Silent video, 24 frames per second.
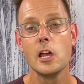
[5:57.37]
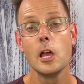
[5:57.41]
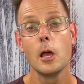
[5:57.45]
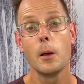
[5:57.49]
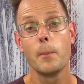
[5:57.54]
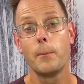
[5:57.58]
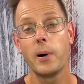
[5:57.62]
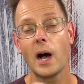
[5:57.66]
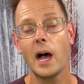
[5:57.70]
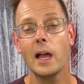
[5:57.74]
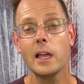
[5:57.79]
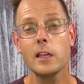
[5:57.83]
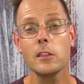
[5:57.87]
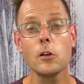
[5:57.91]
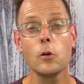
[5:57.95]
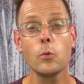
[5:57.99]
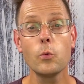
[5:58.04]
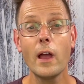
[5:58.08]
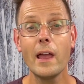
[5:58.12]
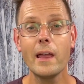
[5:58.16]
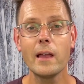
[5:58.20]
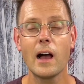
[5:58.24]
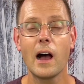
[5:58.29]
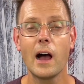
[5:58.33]
By the
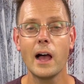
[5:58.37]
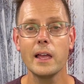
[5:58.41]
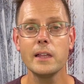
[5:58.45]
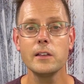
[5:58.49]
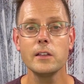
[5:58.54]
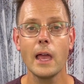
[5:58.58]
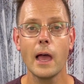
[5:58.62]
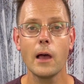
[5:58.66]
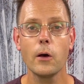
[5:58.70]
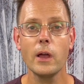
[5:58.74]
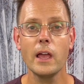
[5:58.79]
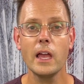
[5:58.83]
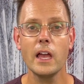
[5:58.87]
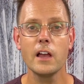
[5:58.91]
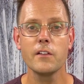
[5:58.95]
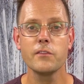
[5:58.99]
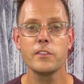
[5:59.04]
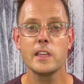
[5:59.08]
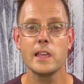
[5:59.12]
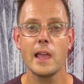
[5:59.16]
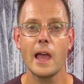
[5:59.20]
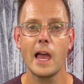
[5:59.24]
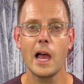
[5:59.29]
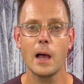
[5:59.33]
way, I now have
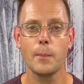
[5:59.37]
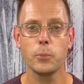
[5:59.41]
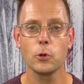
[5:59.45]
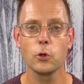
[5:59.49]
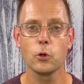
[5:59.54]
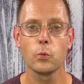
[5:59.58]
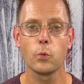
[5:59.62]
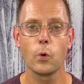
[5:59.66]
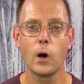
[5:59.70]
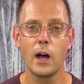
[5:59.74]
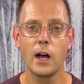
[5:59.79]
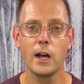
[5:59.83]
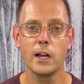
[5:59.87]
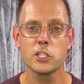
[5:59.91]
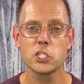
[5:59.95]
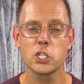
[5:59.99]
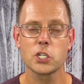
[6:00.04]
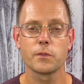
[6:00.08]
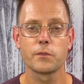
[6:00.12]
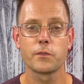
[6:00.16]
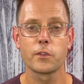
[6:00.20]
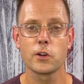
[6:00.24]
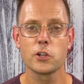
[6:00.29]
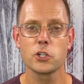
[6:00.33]
the Apple Watch
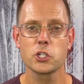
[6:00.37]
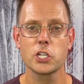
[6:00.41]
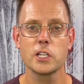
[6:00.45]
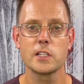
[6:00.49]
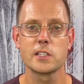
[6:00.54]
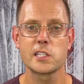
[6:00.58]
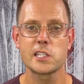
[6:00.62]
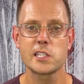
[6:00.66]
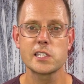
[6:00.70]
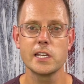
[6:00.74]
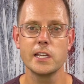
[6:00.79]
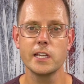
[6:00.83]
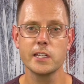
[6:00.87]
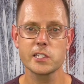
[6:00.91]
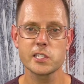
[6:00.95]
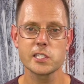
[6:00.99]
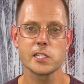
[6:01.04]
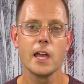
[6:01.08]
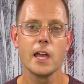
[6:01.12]
version 6.